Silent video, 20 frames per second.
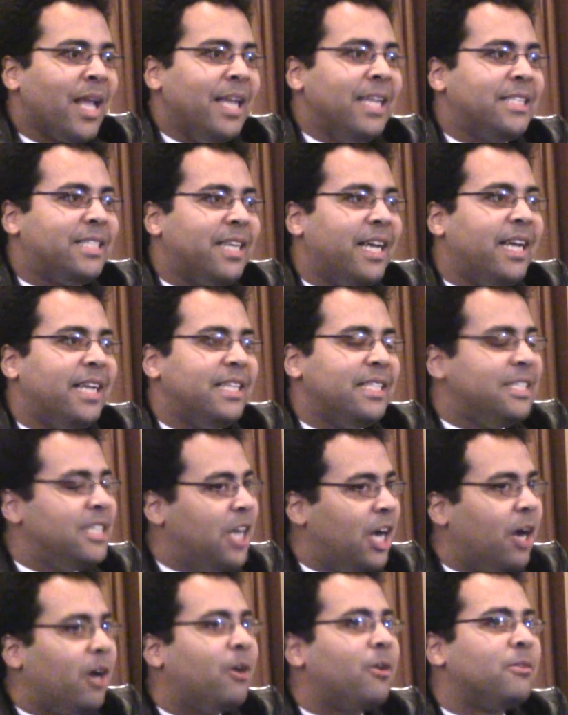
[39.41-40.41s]
He said,
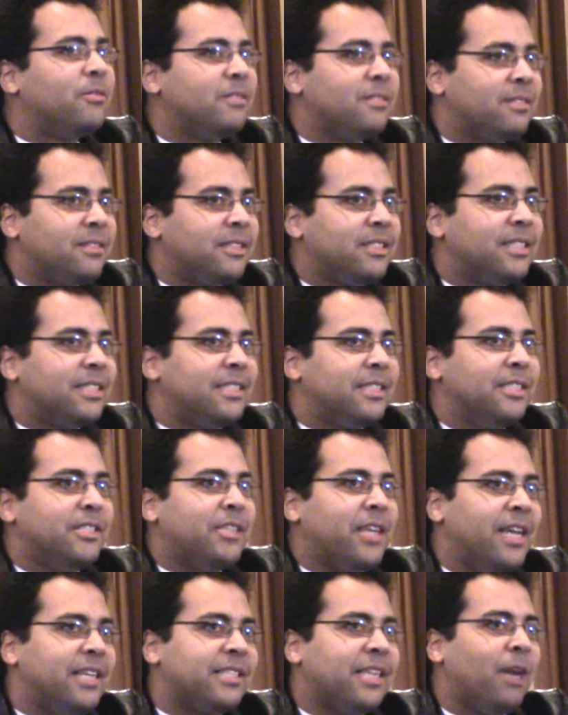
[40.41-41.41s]
"No, there's a good
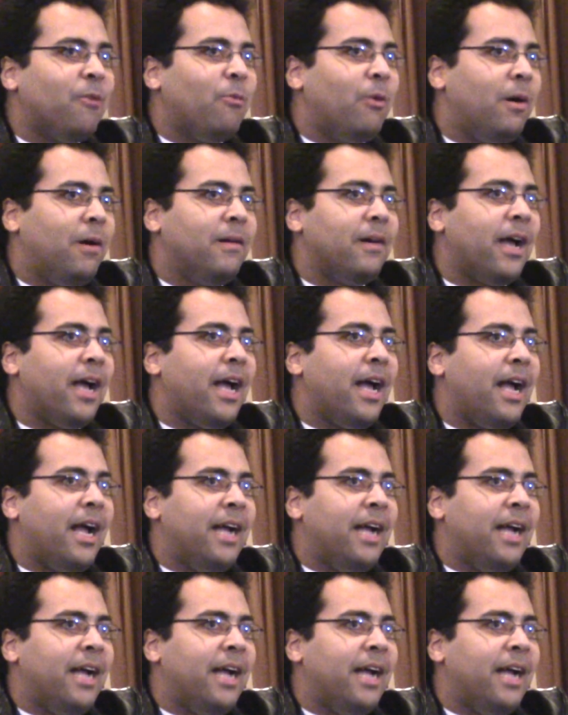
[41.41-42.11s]
chance I won't,"